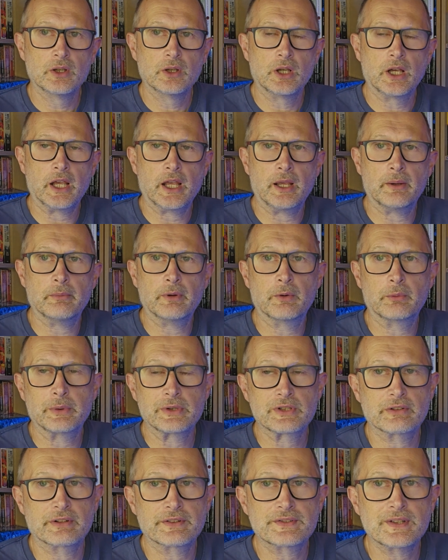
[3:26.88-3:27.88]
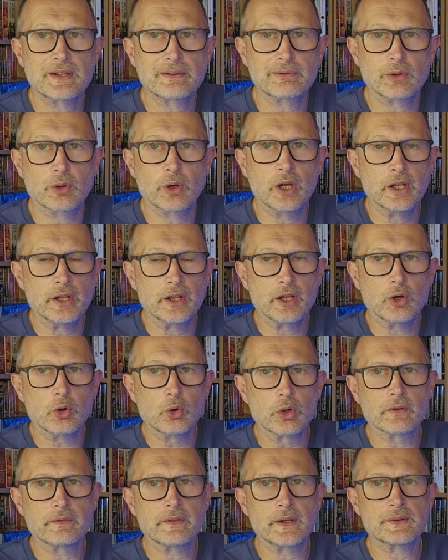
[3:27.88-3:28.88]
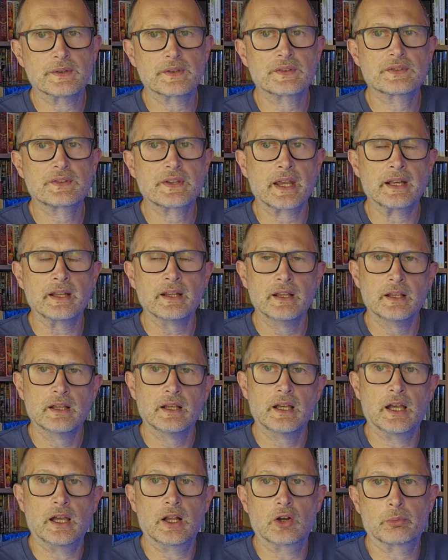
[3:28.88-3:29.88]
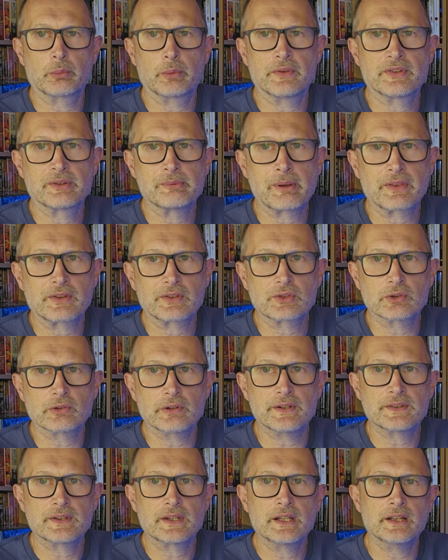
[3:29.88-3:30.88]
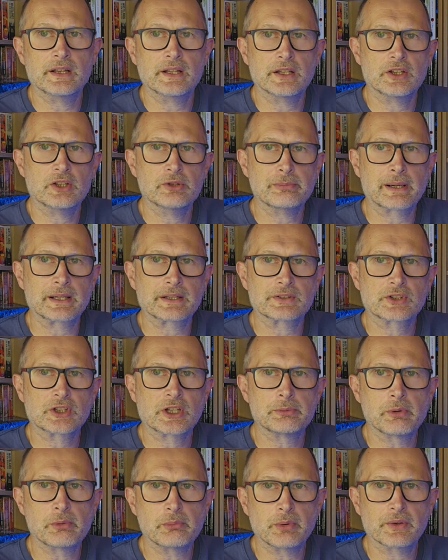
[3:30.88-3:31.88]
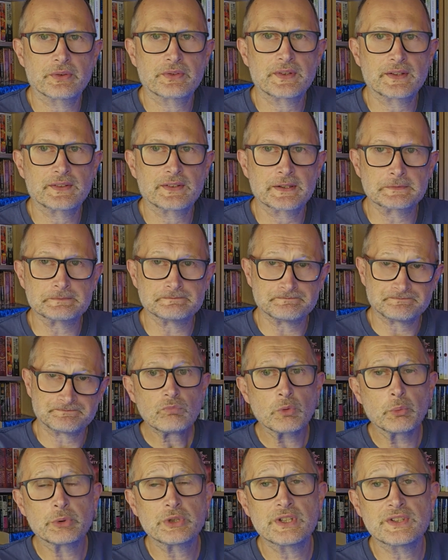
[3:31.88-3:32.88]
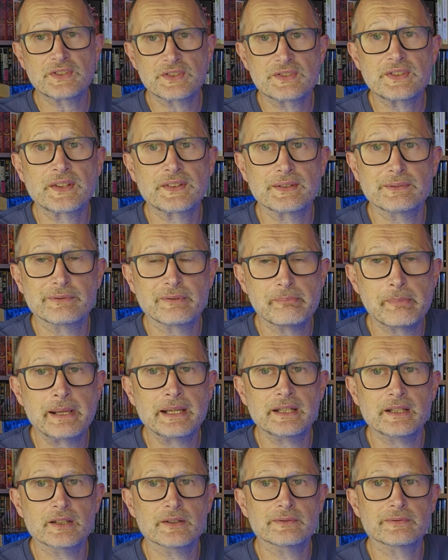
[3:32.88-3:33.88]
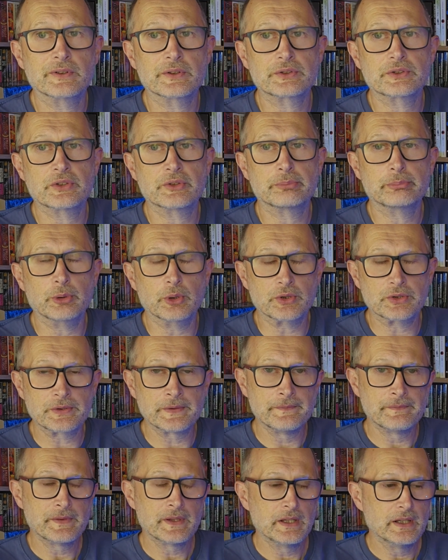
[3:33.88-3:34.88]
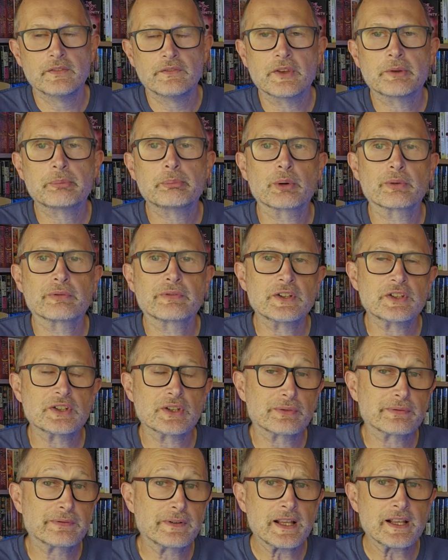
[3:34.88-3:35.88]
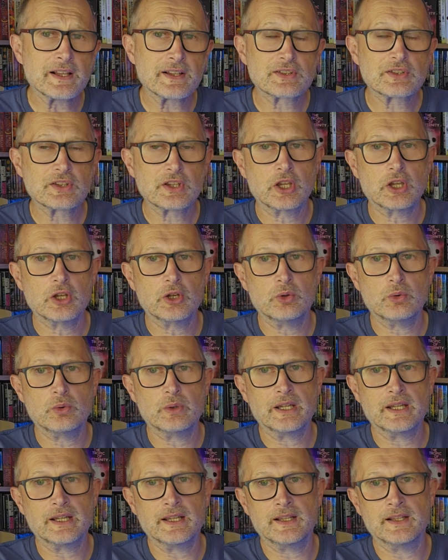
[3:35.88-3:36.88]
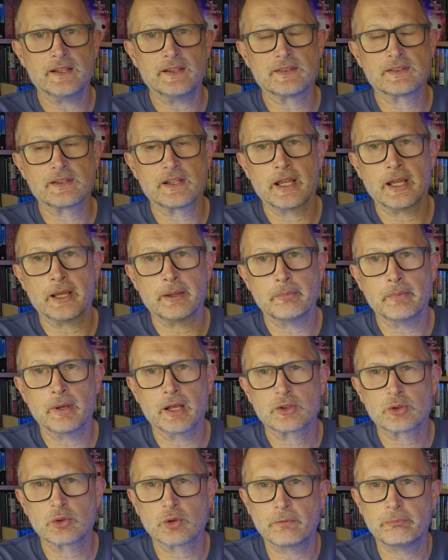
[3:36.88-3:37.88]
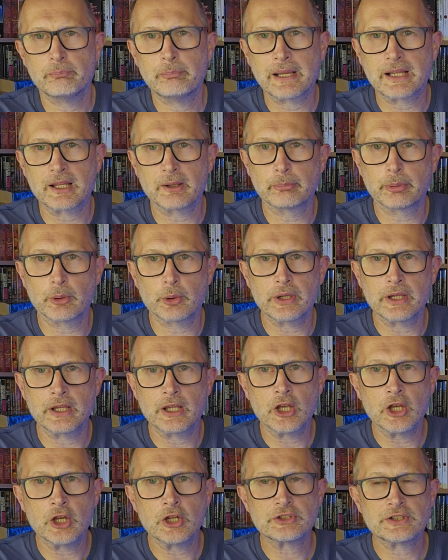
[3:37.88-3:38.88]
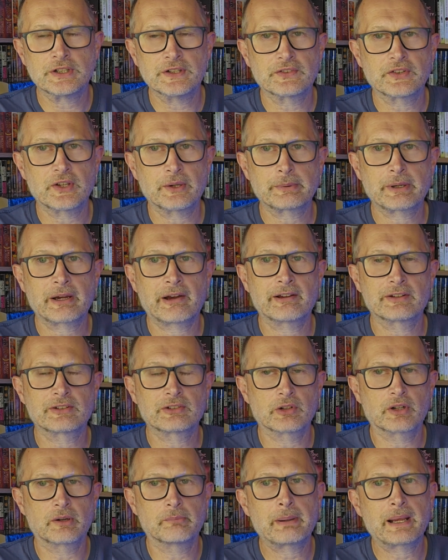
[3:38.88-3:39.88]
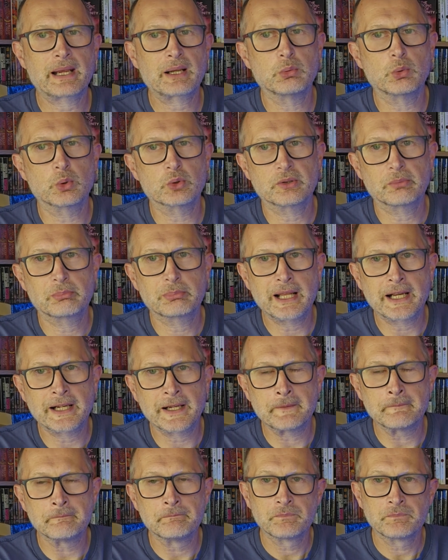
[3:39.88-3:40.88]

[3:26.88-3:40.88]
of which there are several, and all of those are set along with some other stories in the Humanx Commonwealth setting, which is the setting for many of Foster's books. This book features Flinks, who is a sort of beggar boy urchin type character on a backwater planet.